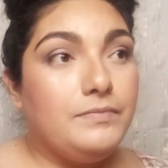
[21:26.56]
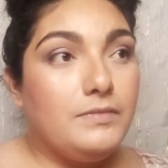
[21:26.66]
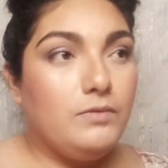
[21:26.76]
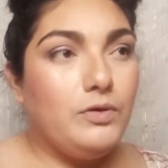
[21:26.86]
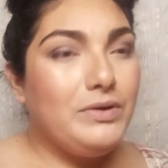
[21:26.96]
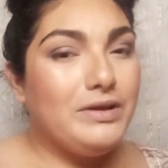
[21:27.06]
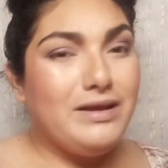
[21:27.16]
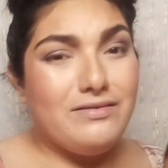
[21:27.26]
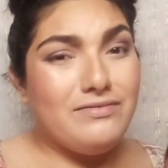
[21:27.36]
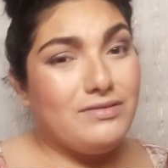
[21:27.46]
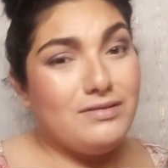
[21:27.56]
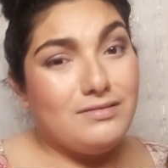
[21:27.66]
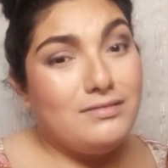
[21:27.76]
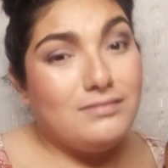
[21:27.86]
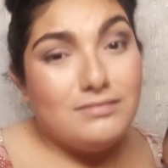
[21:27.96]
We were together for,
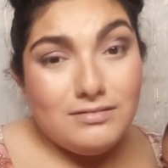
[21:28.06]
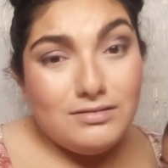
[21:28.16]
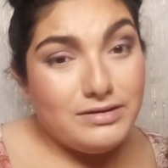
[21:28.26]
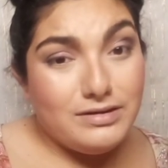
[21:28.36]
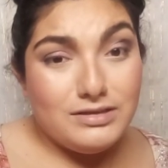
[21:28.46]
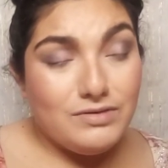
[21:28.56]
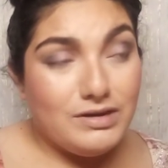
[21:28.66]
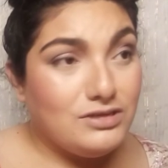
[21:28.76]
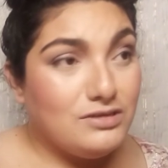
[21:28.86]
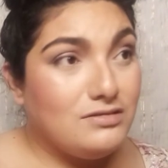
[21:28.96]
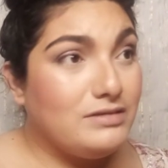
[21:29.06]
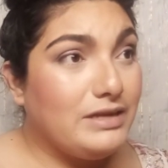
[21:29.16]
goodness gracious,